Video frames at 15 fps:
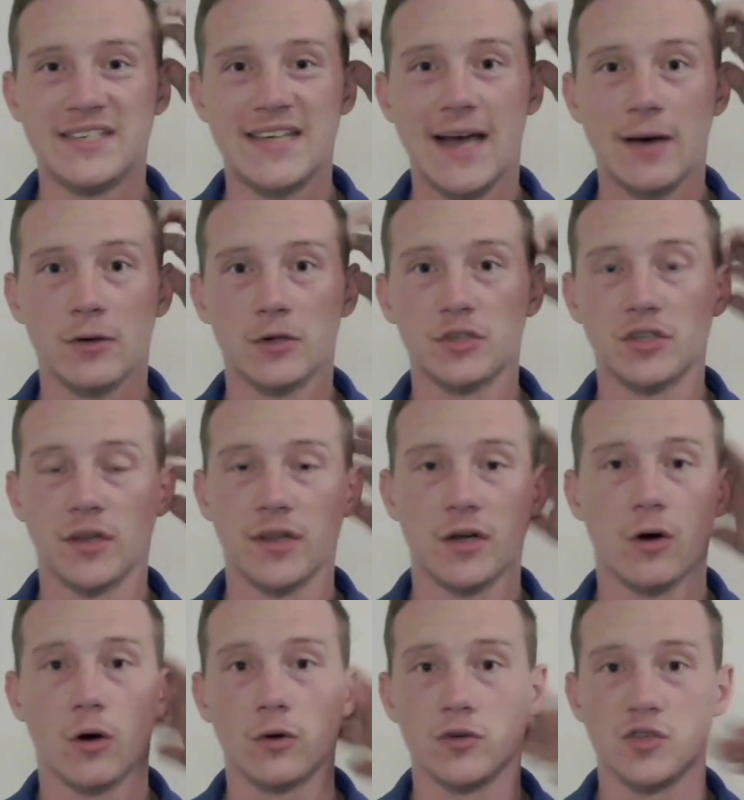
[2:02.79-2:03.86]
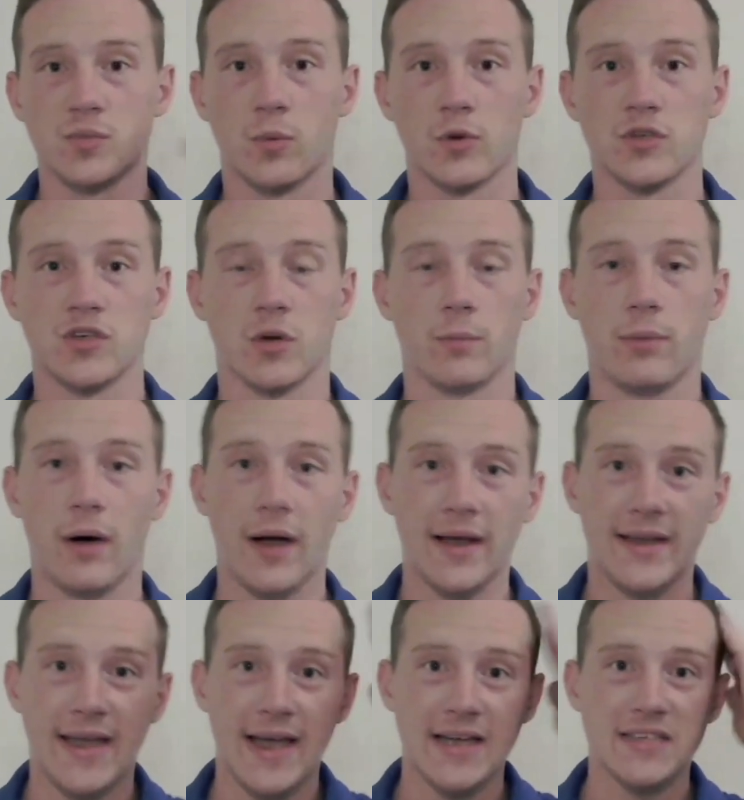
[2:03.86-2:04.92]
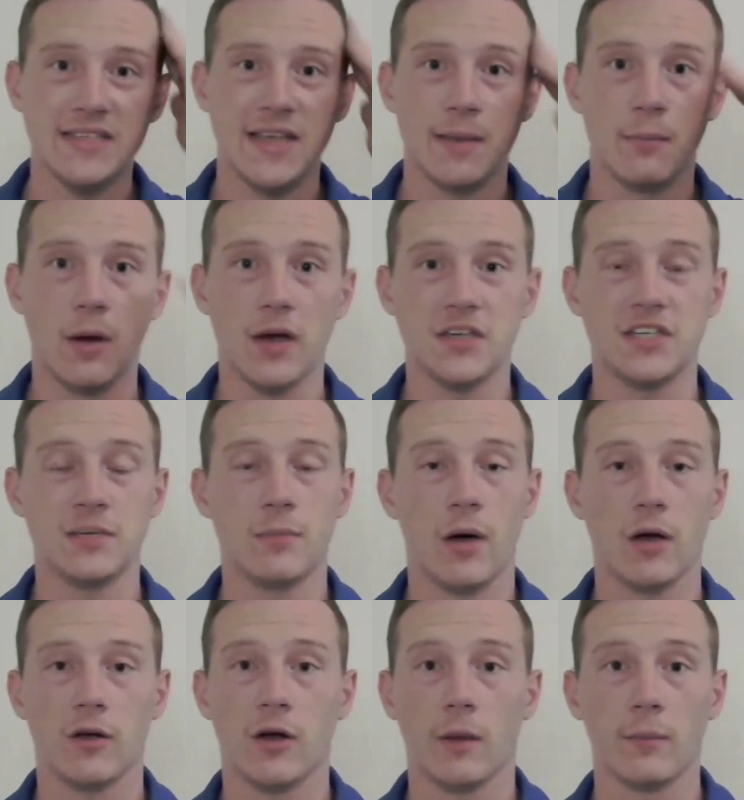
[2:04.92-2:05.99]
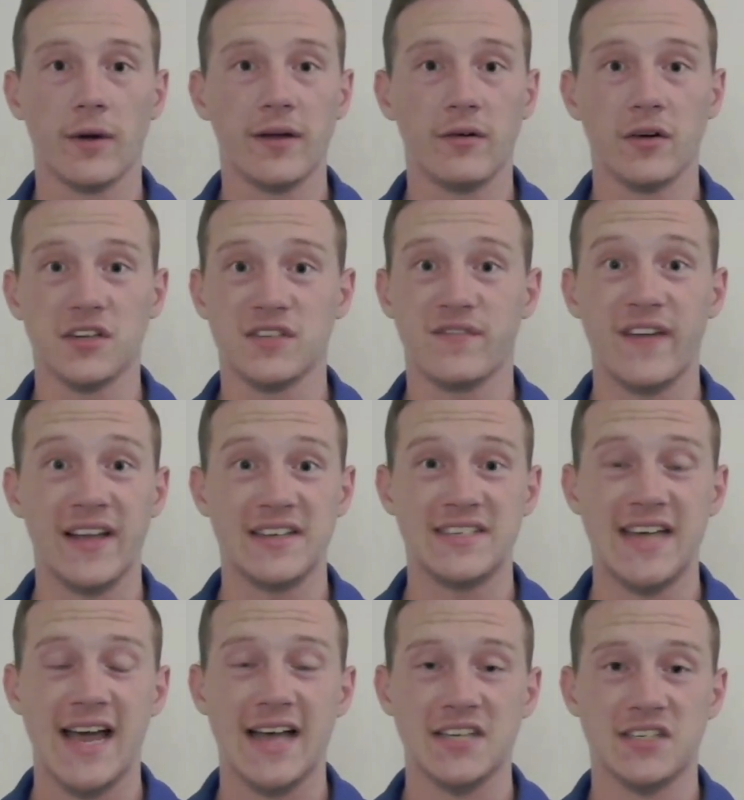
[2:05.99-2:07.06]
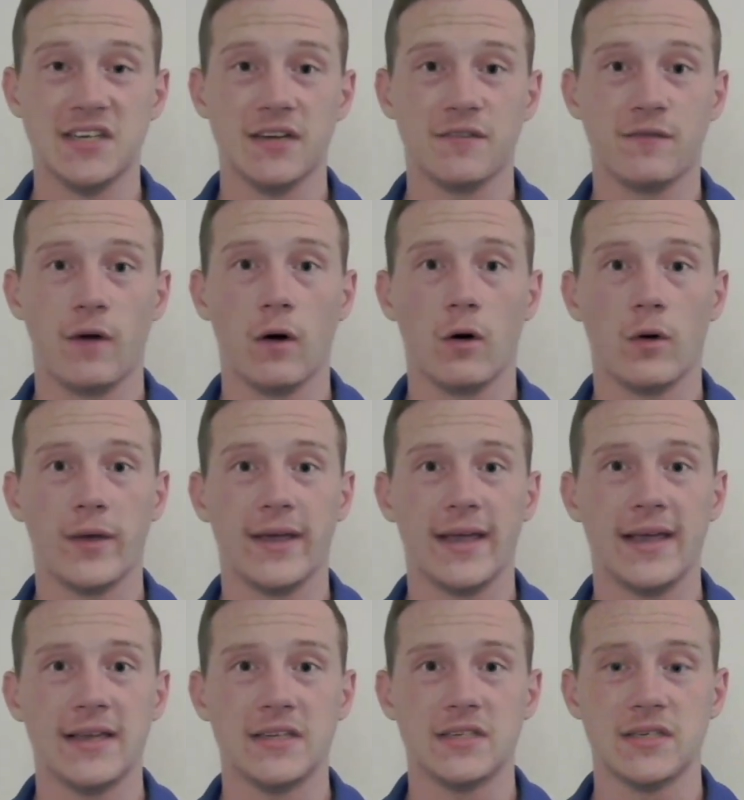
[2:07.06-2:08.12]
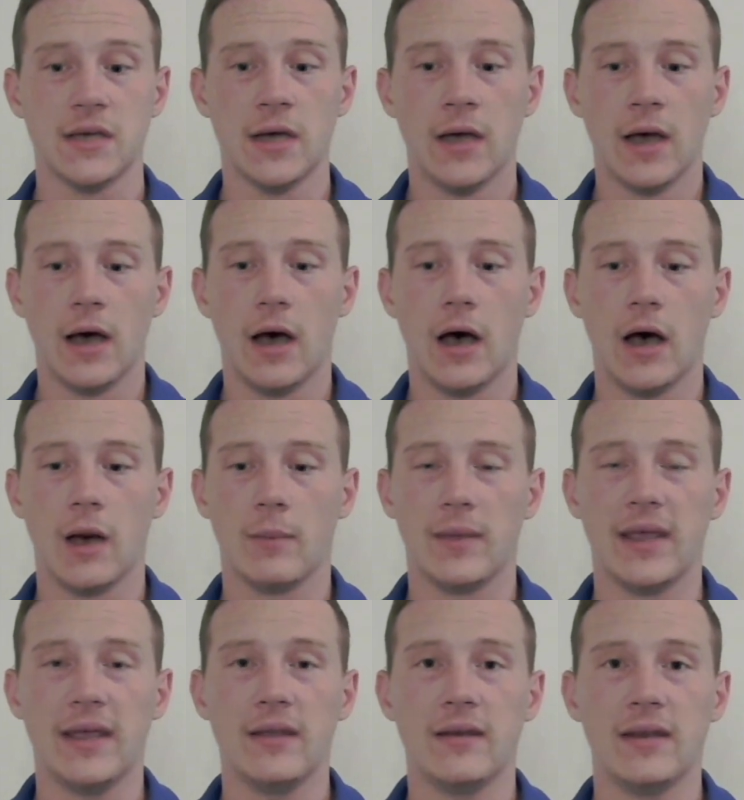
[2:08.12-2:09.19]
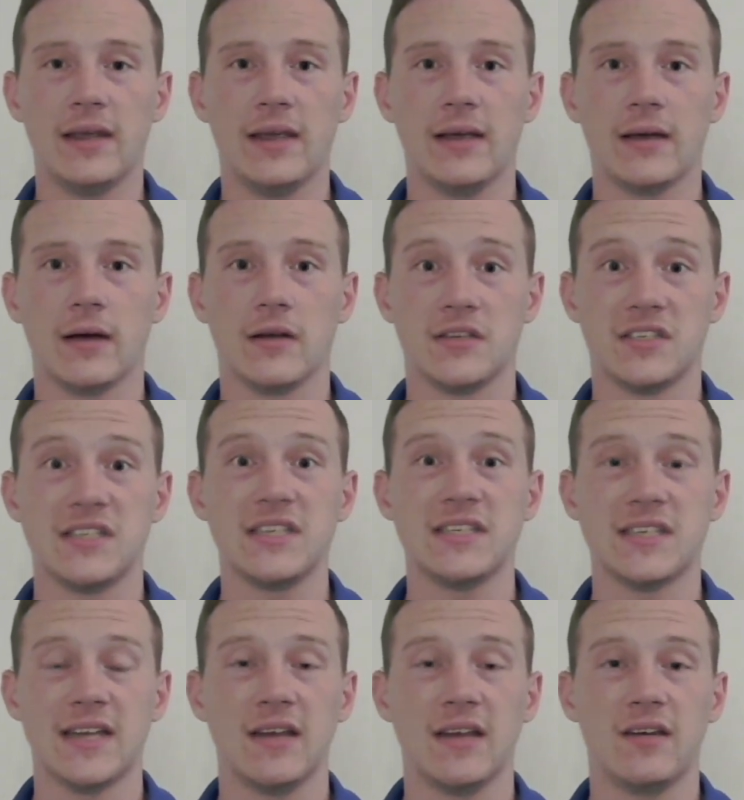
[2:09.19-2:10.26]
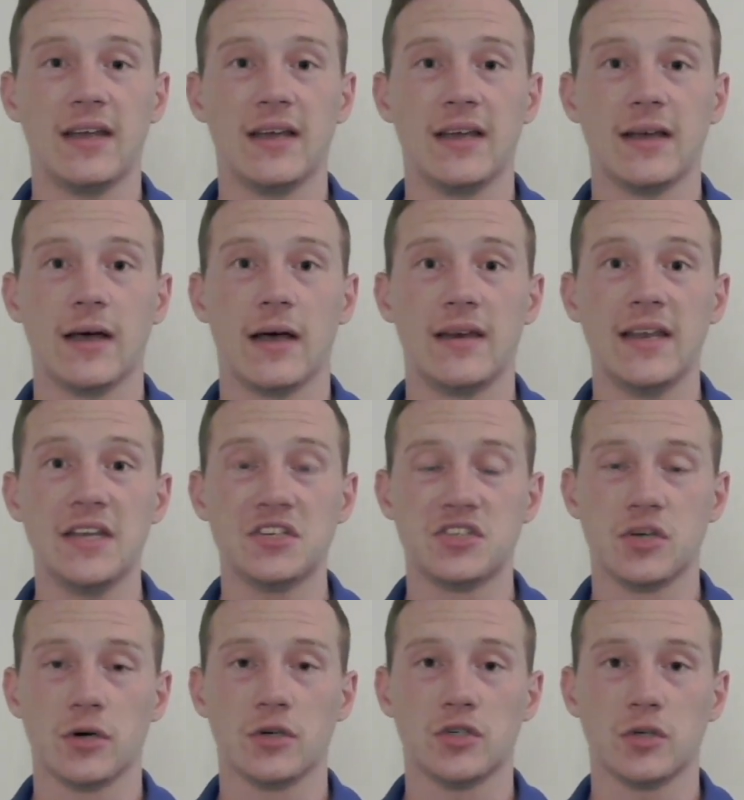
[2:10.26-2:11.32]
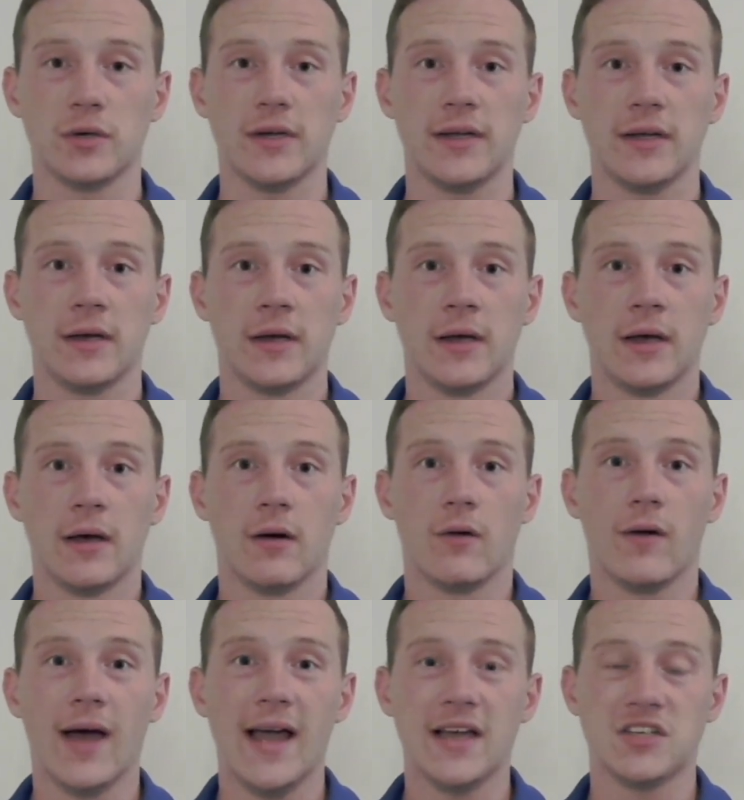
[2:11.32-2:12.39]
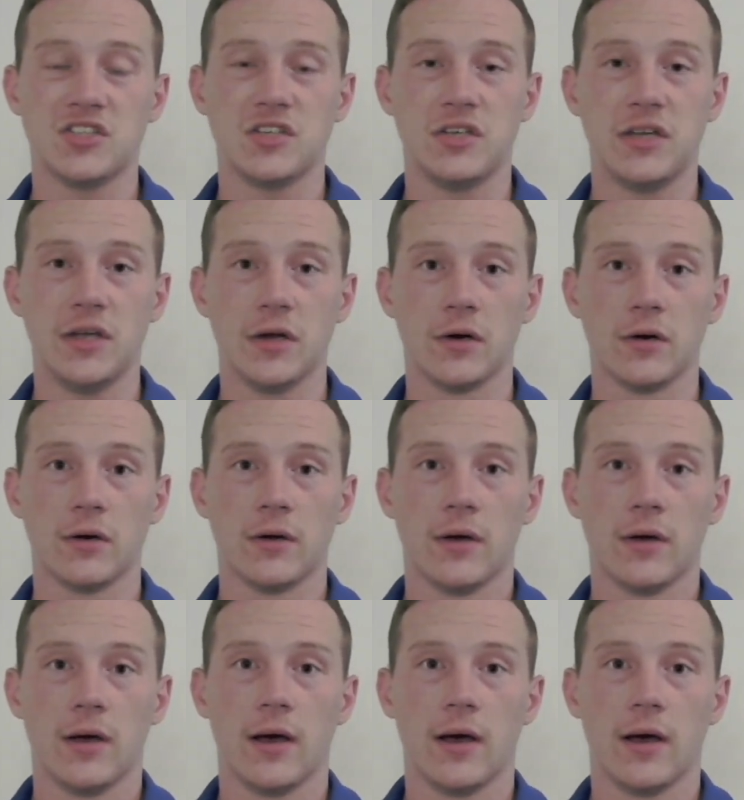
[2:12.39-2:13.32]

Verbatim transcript: Sowders on the Cardinal Sports Zone podcast that Monty Montgomery looks fantastic following his um, ending uh, season-ending uh, knee surgery last year.